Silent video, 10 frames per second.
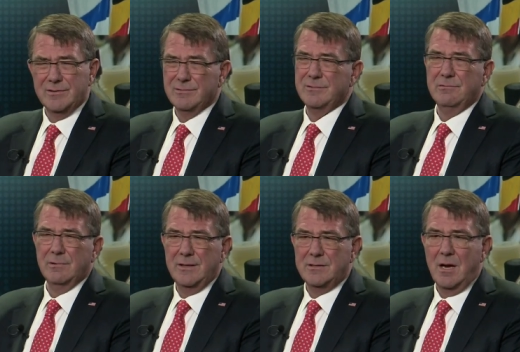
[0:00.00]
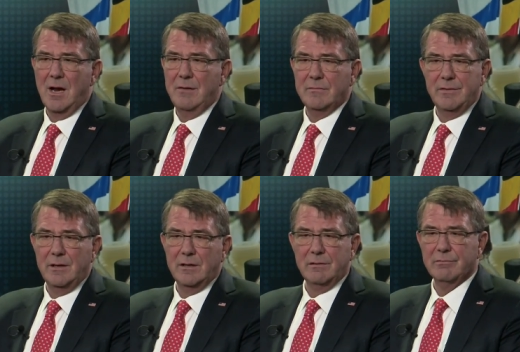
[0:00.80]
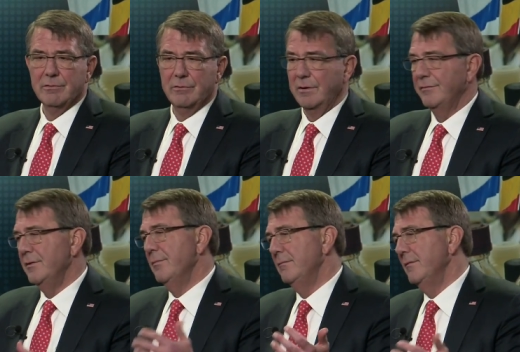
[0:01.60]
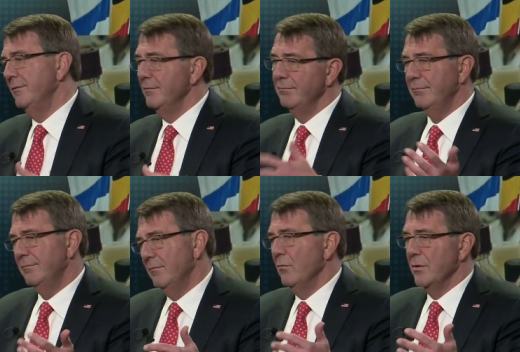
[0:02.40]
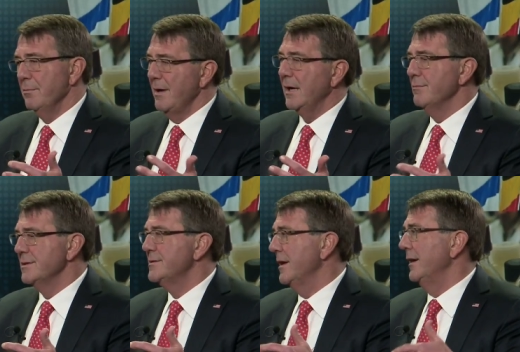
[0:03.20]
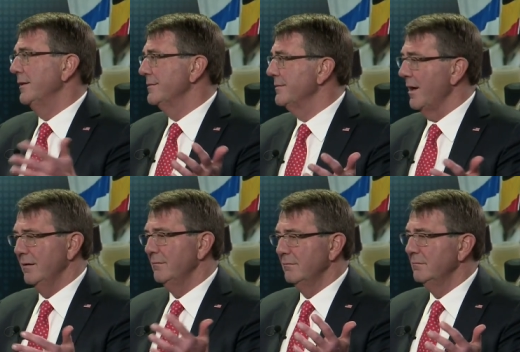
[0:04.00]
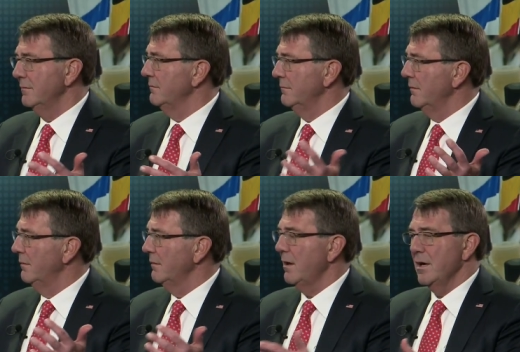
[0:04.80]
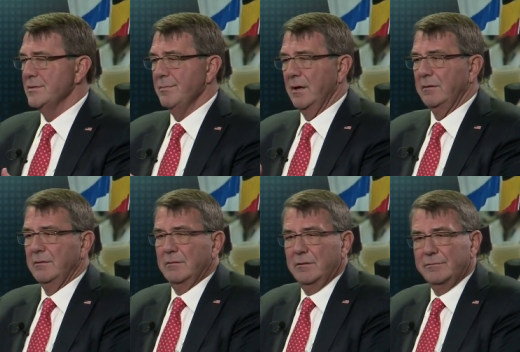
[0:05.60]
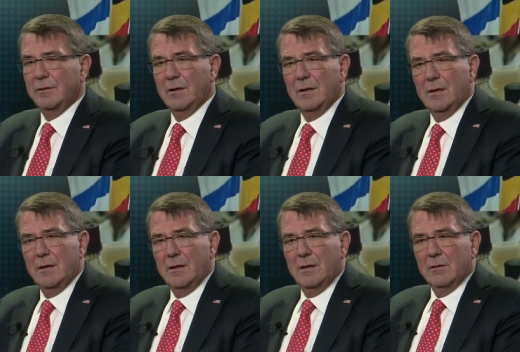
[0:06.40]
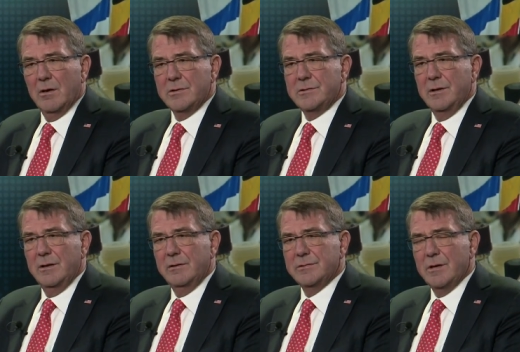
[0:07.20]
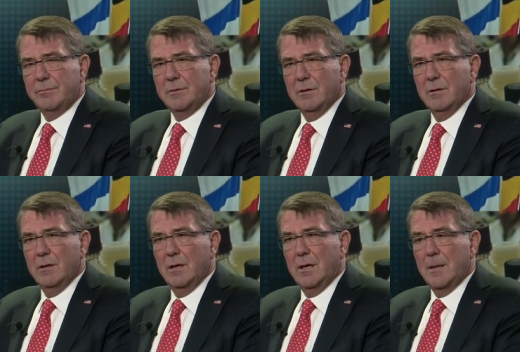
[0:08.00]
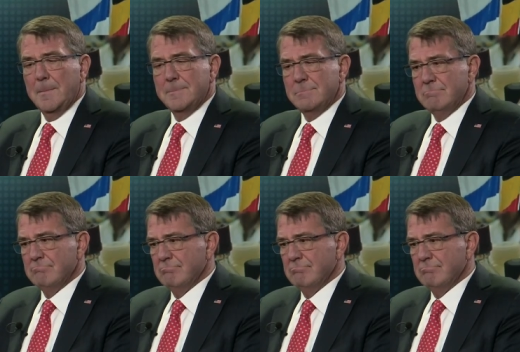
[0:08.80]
because there isn't really time to think it through. And if you, if you were to make a mistake, it's not cosmic to have launched an interceptor. Um,